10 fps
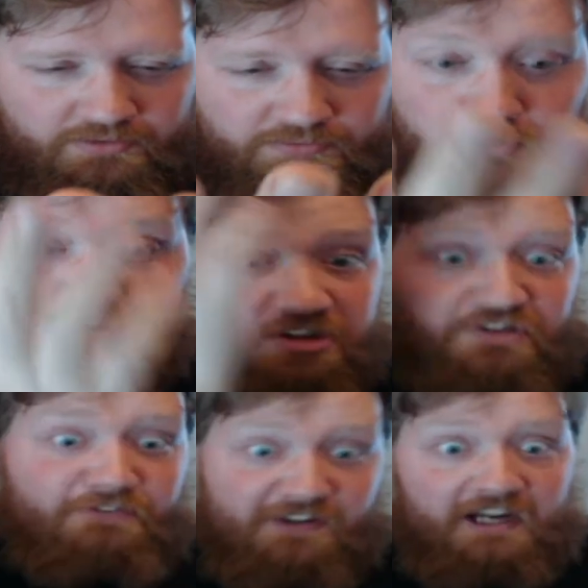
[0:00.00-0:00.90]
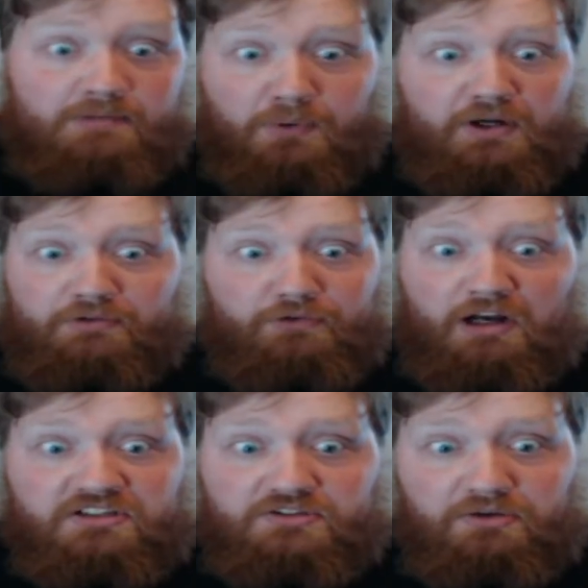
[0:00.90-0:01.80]
You're just a fanboy of
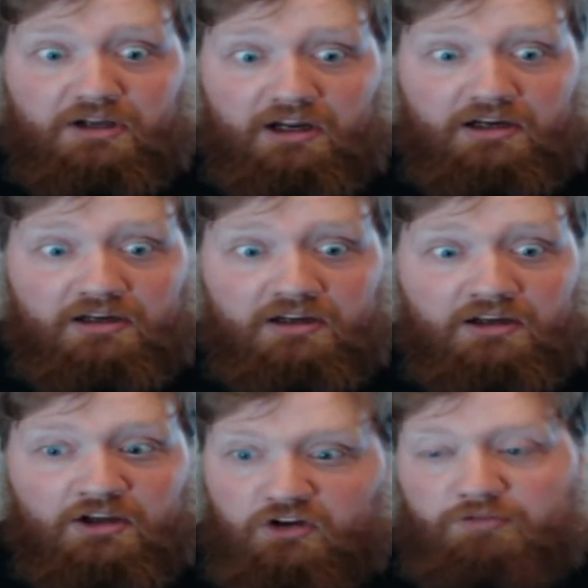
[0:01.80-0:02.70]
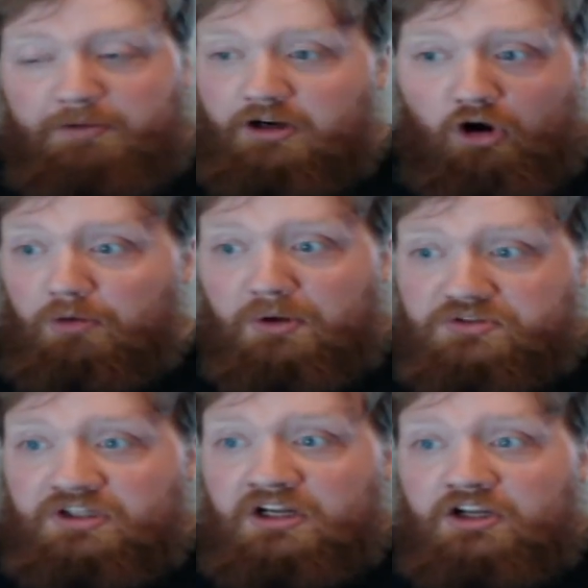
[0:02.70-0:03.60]
Rust, okay? You've put
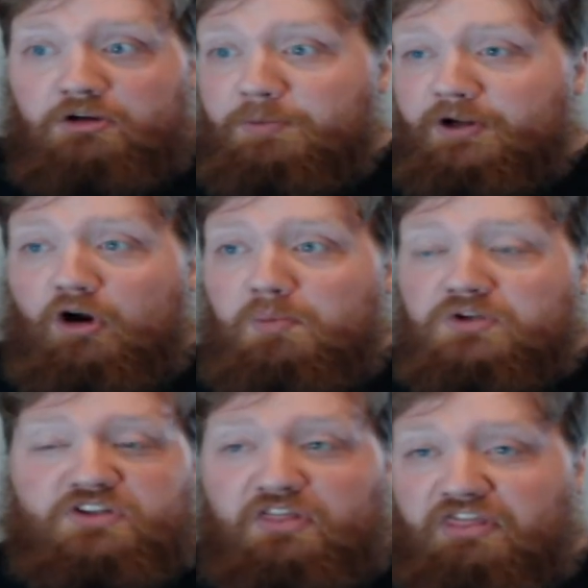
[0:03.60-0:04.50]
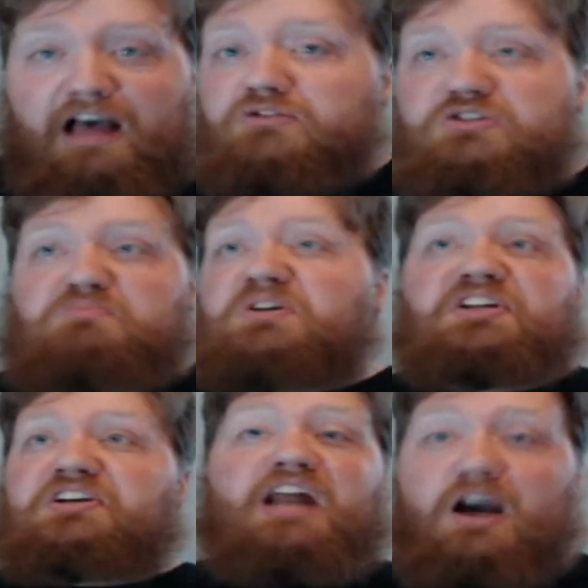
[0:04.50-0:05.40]
almost
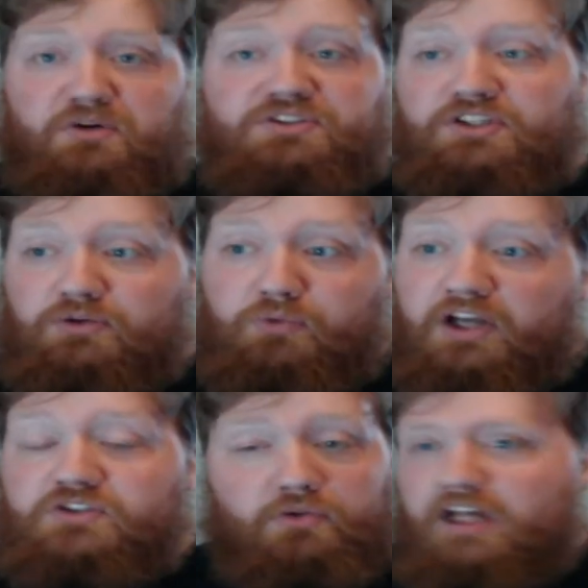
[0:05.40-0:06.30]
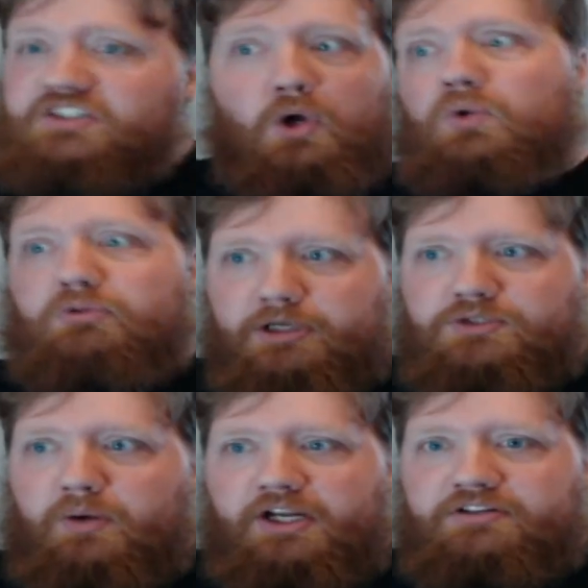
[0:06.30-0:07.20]
1,000,000,000 hours into Rust, so that's the only
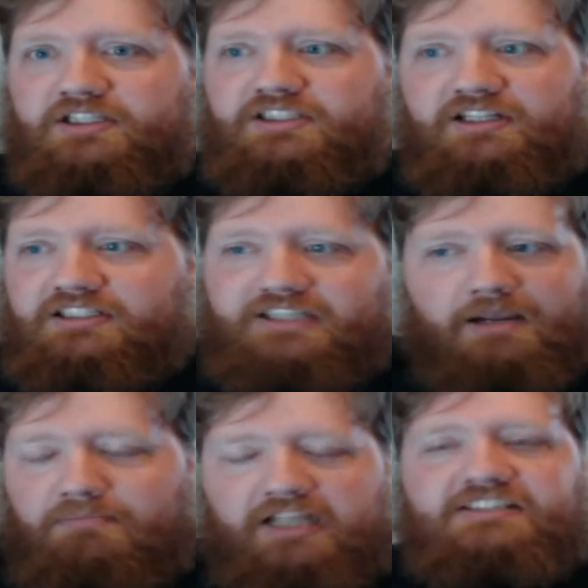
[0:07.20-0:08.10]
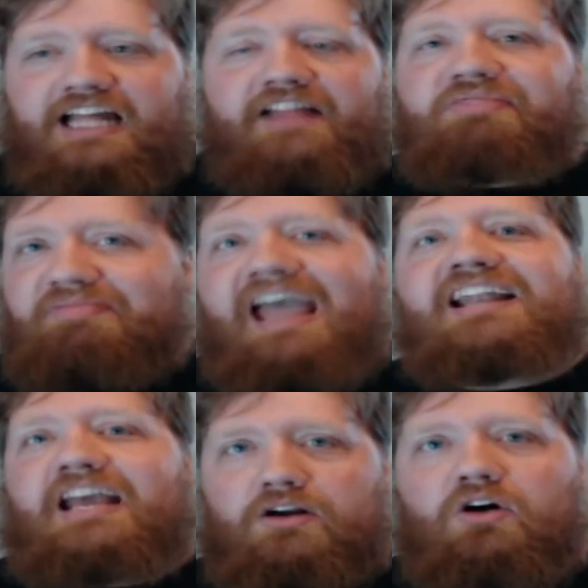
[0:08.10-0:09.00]
reason why you're dissing this game. It's not
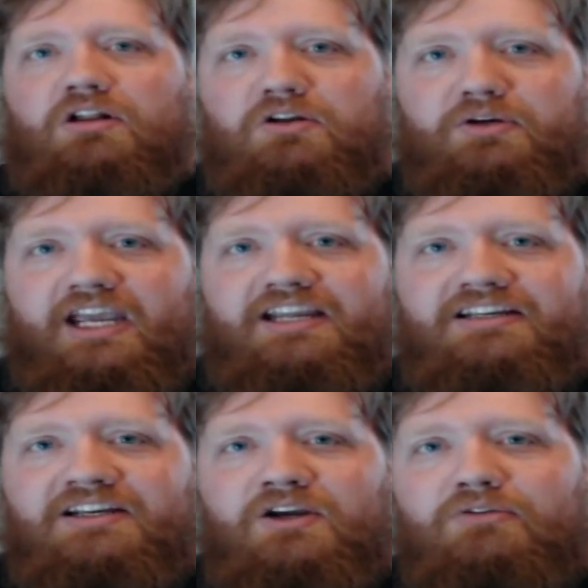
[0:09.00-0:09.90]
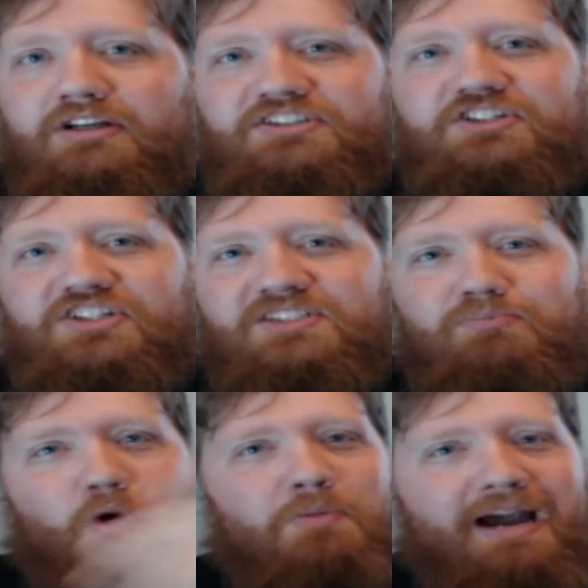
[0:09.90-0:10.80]
that at all, okay? Rust is just
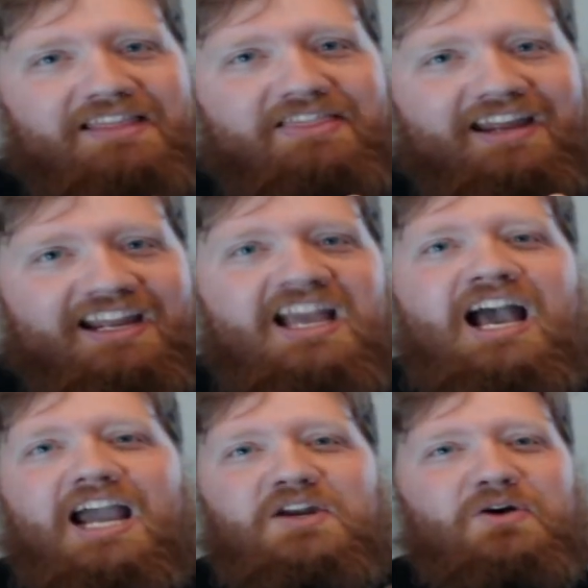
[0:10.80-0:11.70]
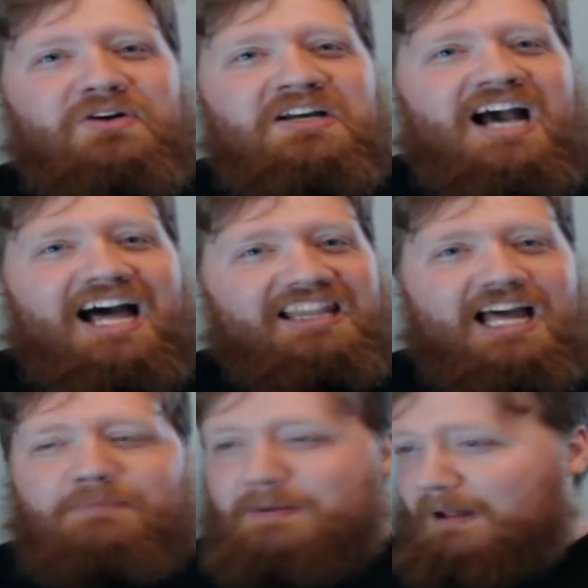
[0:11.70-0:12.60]
more my thing. I know a
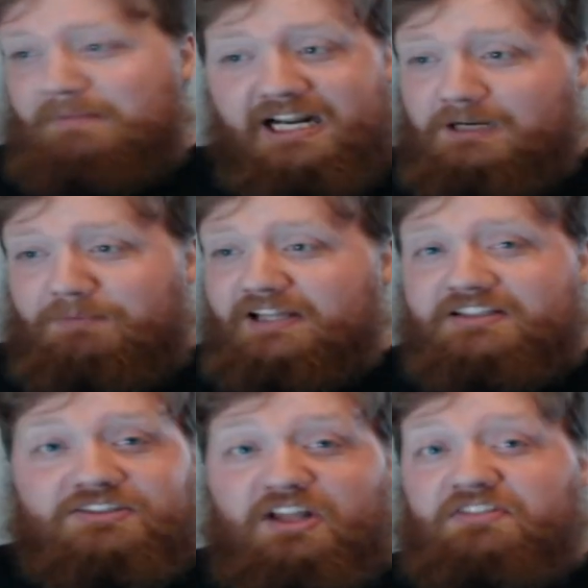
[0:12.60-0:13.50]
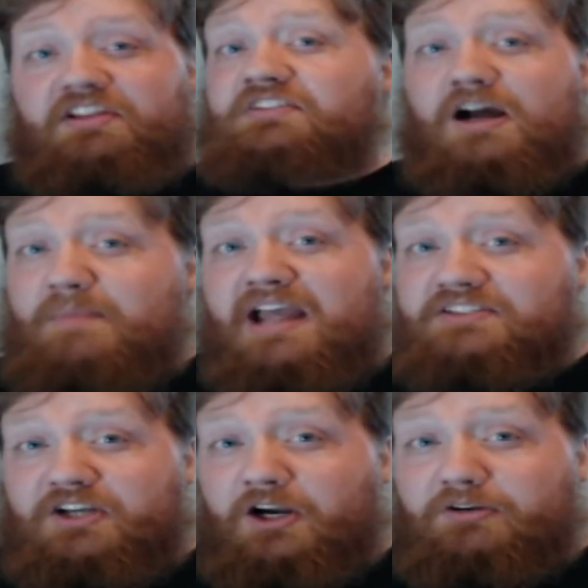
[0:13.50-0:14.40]
lot of people, I'm not going to play this the
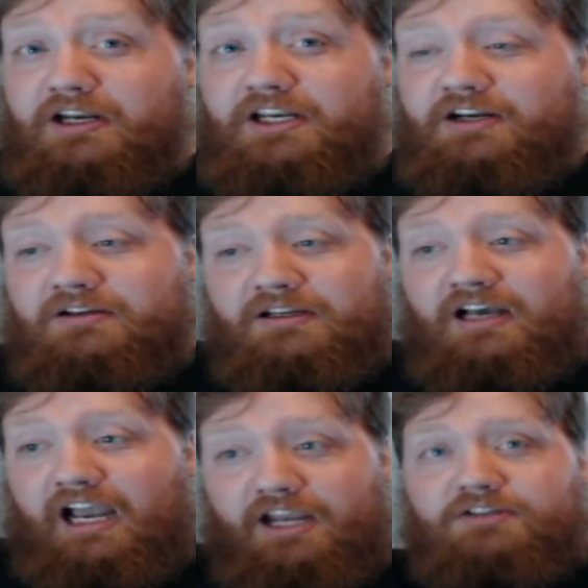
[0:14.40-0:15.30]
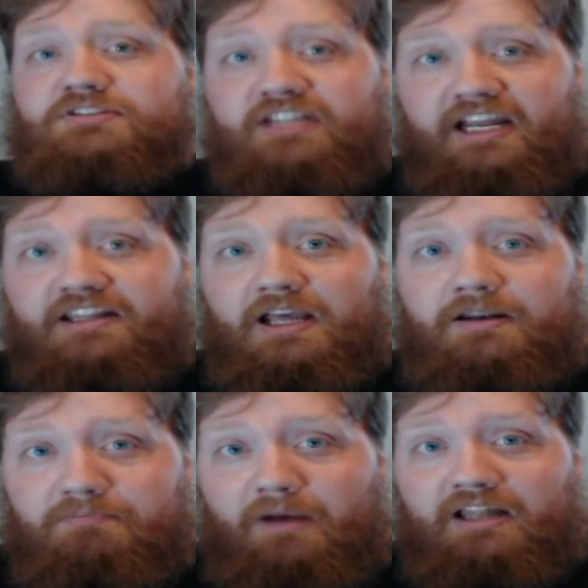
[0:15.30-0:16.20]
dumbass card right here. I understand that
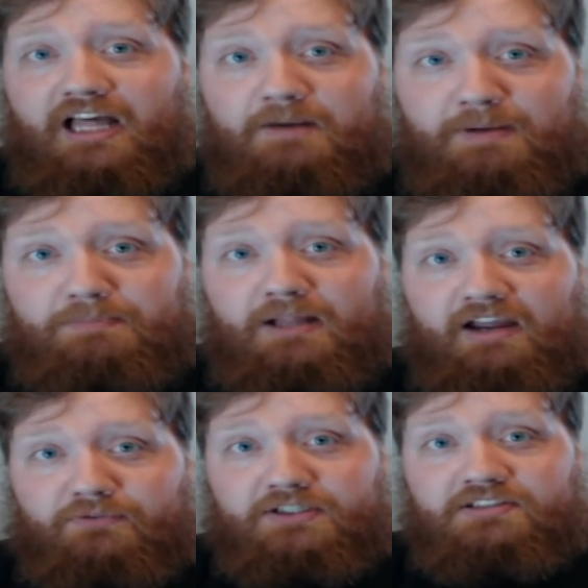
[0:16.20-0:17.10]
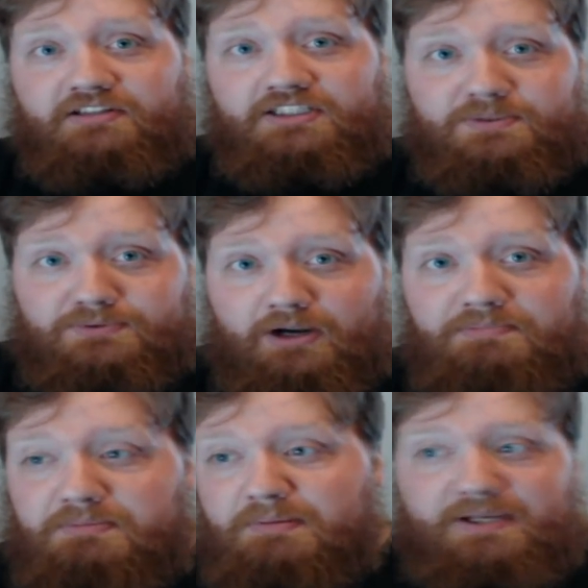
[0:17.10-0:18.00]
a lot of people have recently
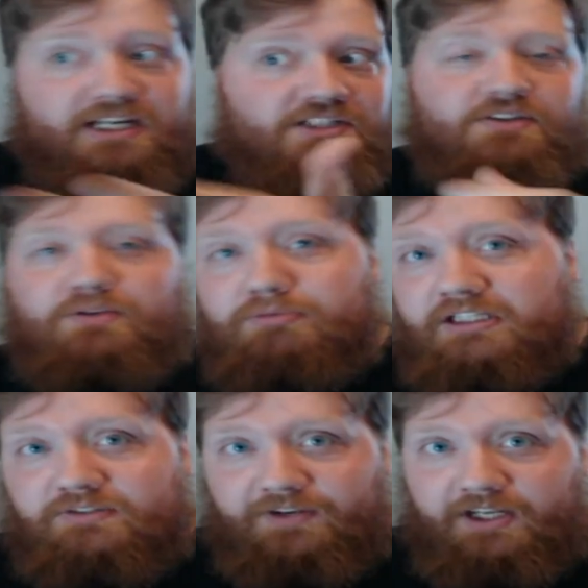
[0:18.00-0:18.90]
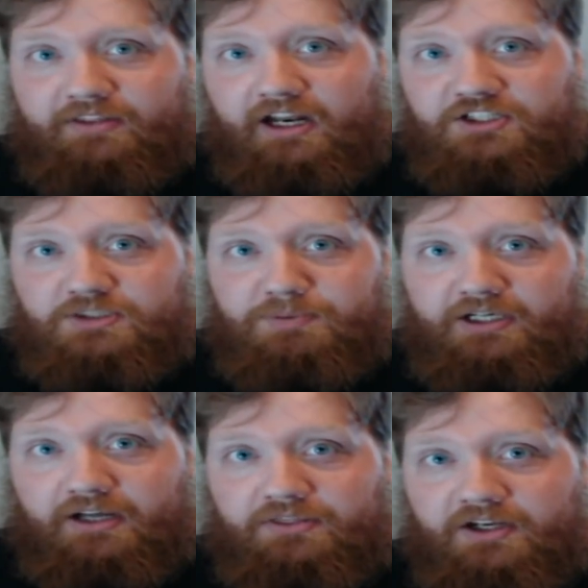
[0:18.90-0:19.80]
subscribed to me because of the Rust video that I just put
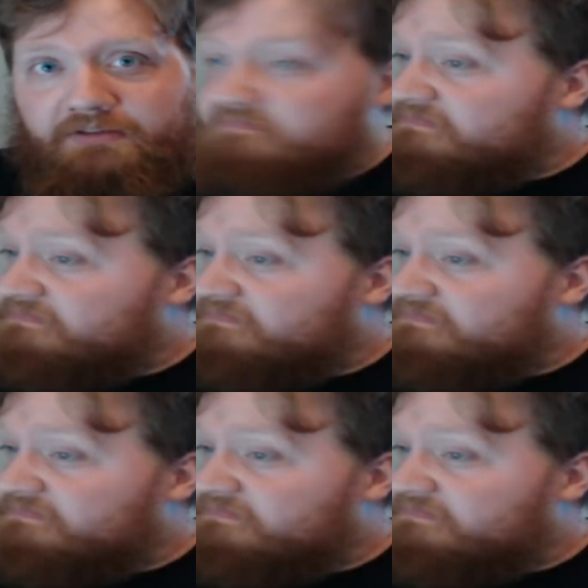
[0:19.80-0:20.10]
out there.